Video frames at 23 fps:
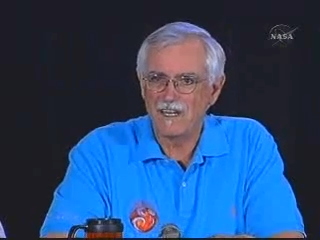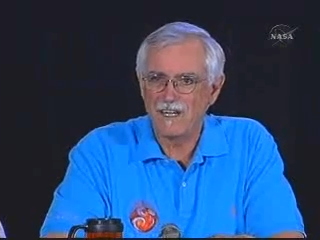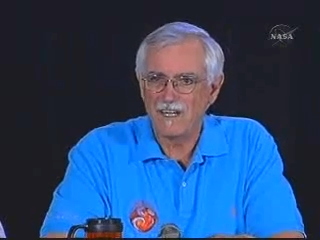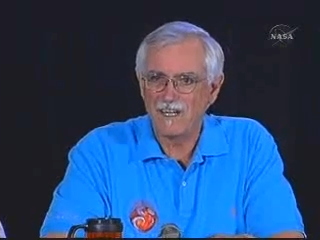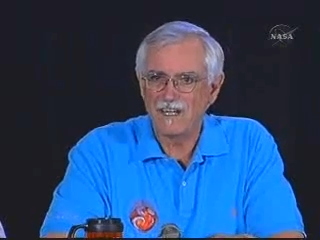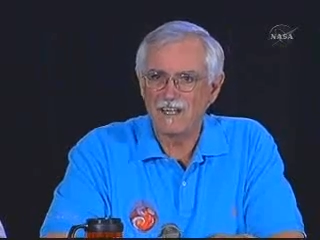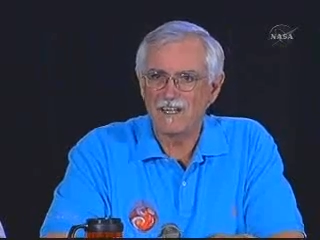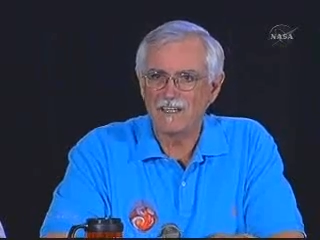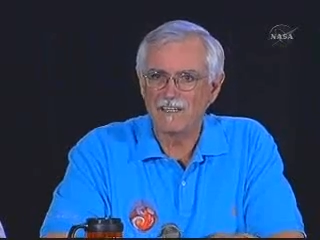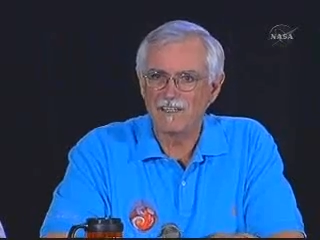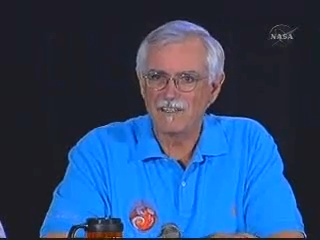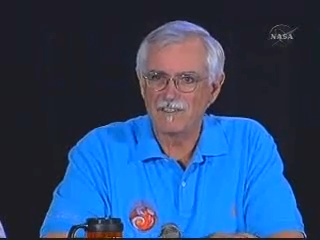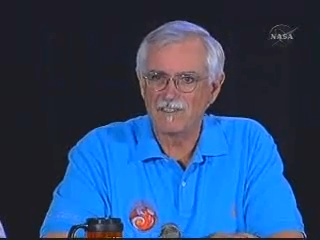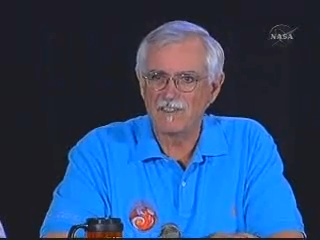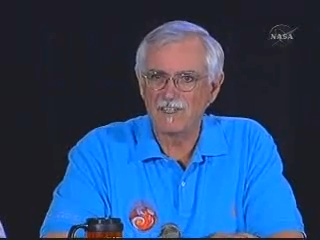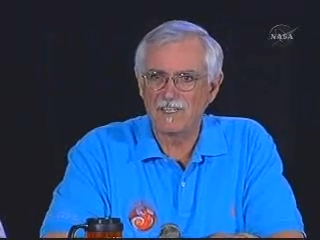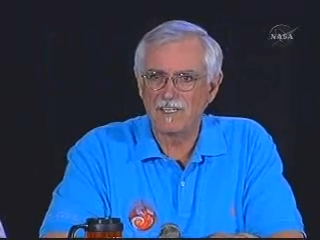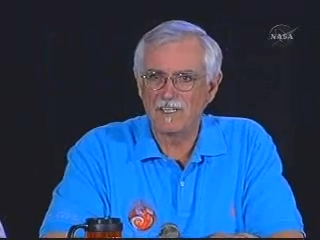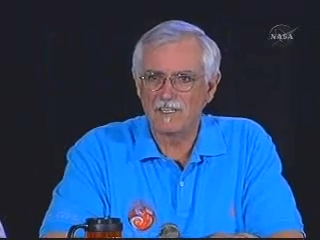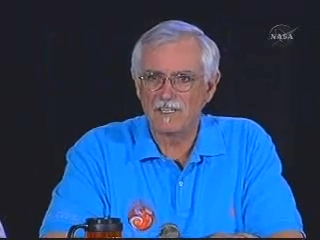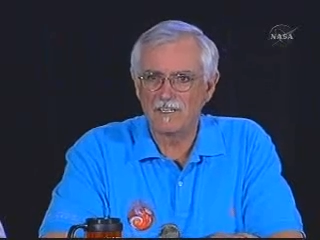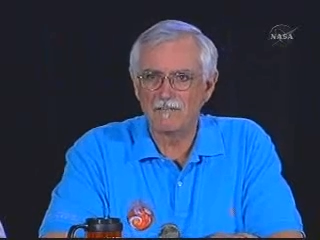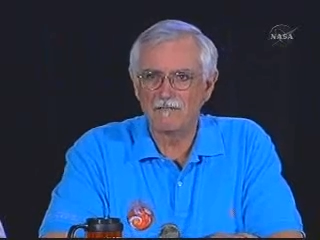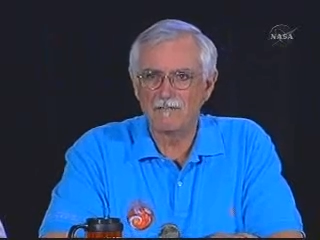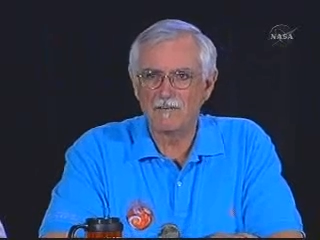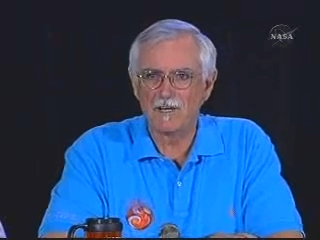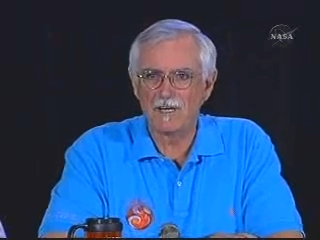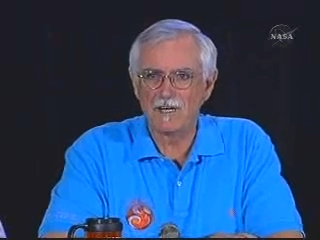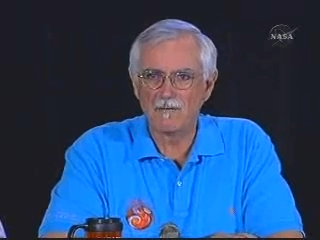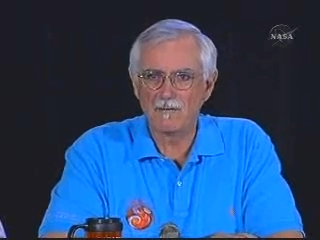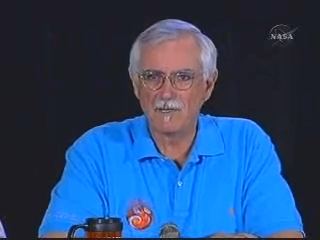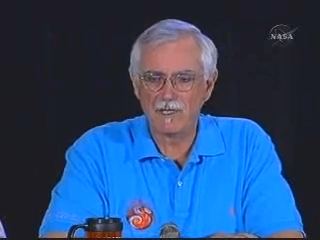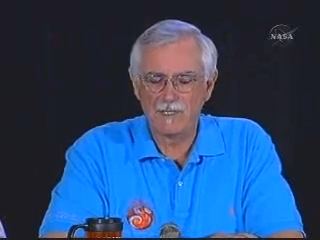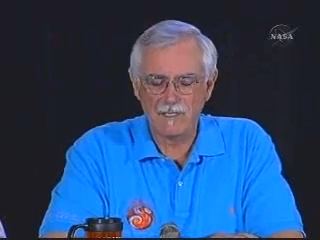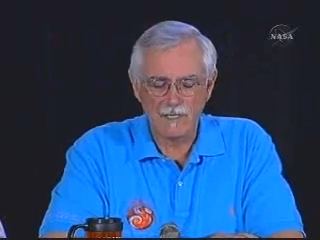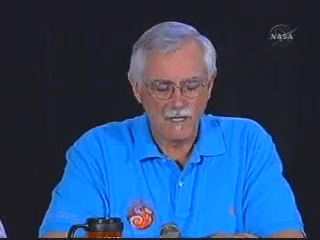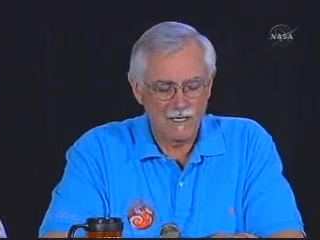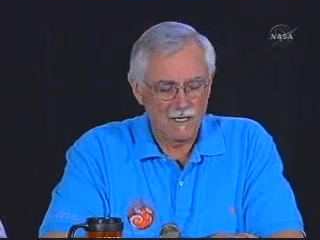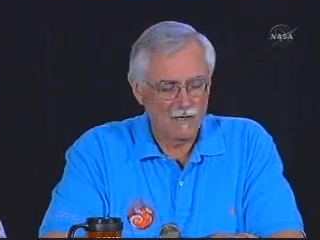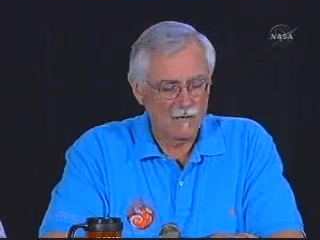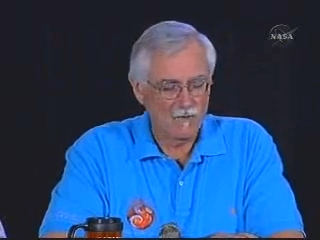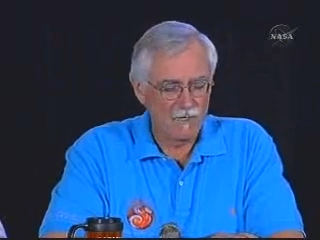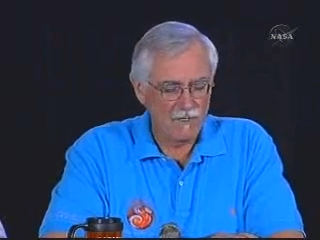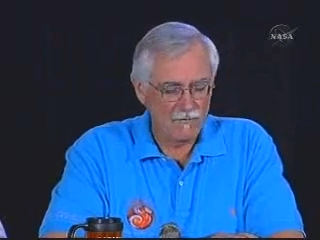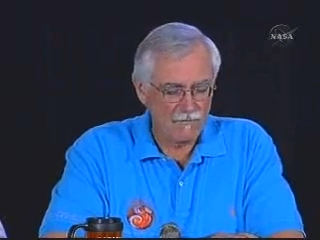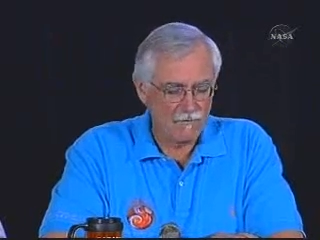acidic environment.
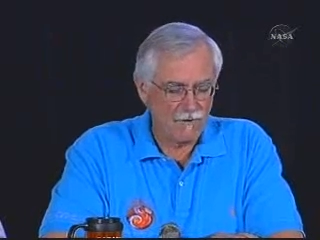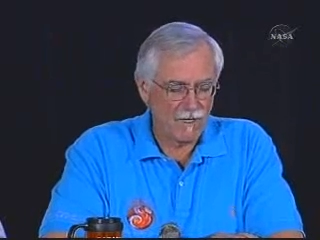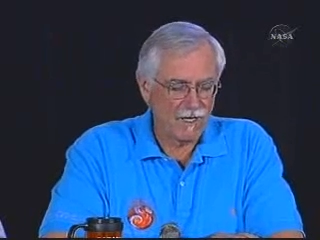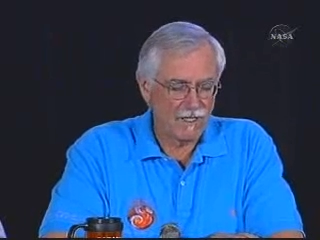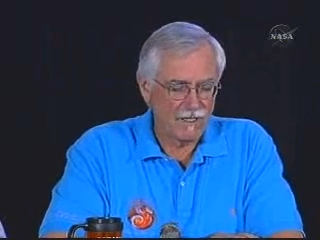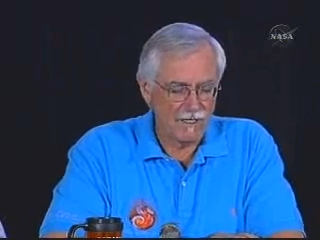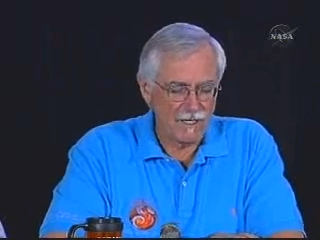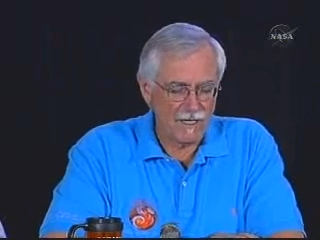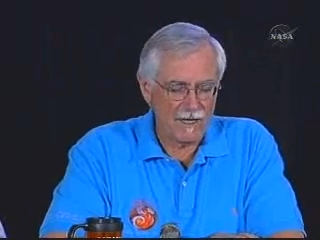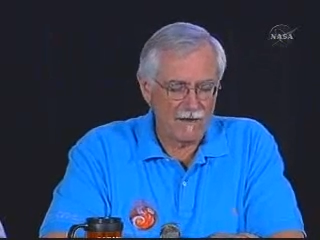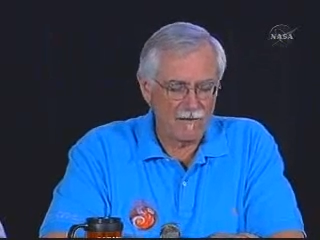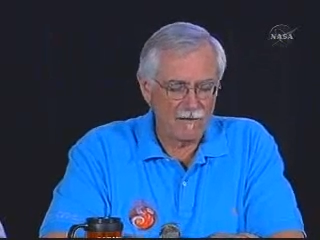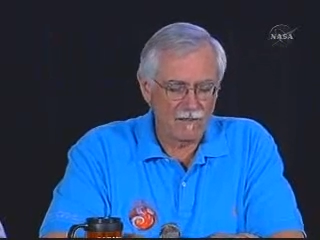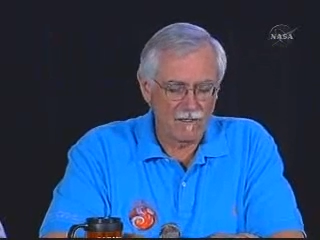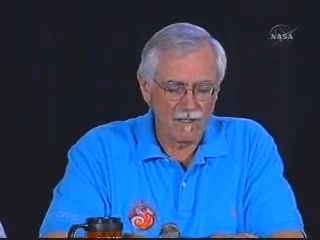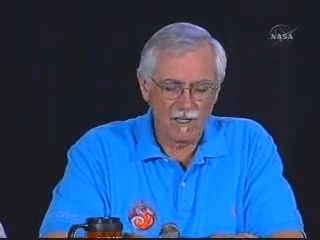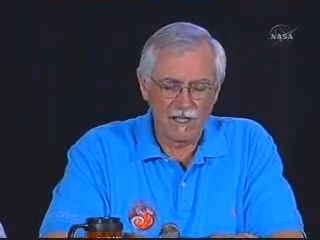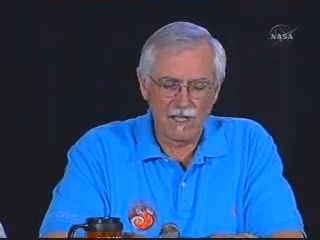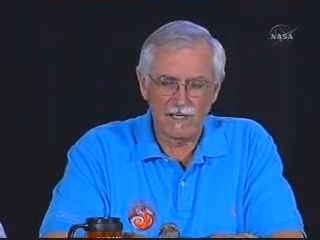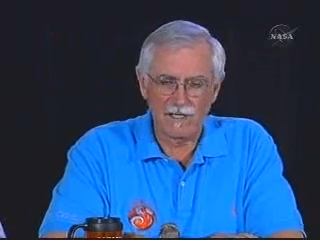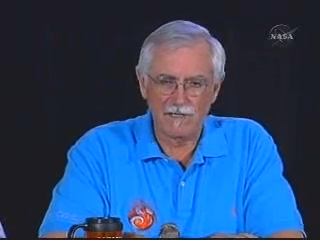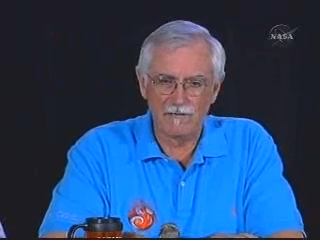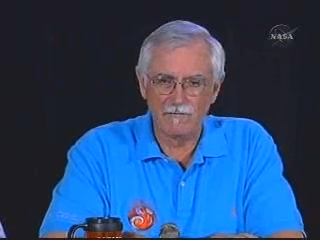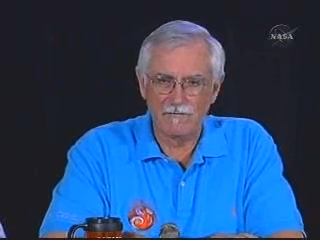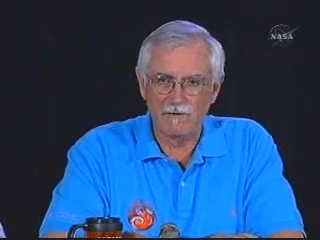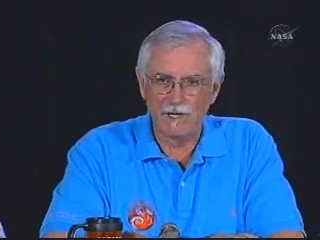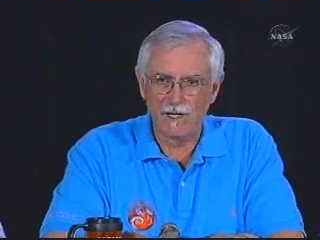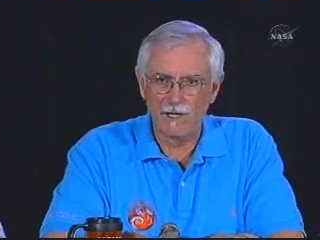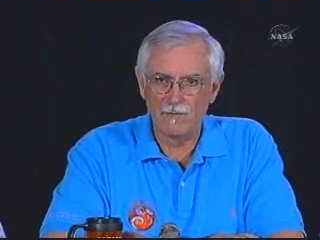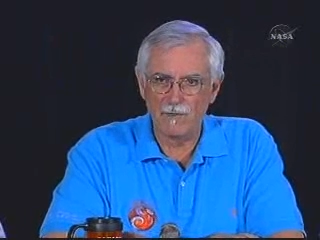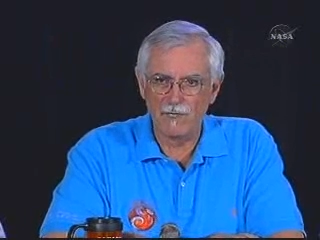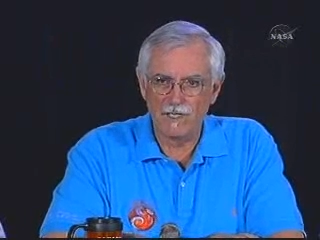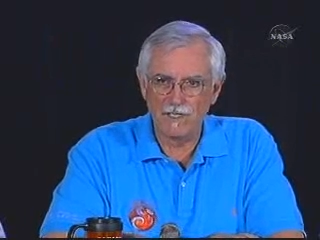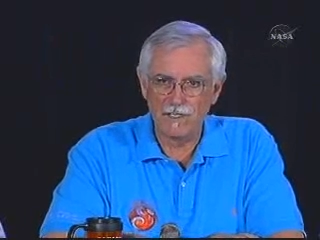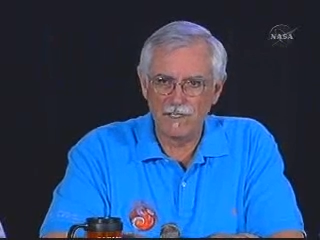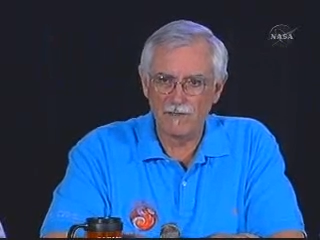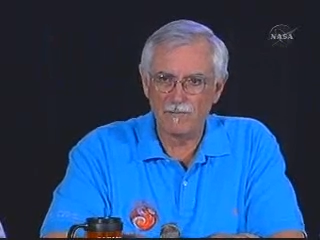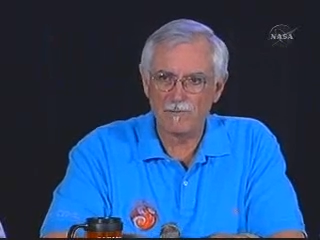We find an alkaline environment here.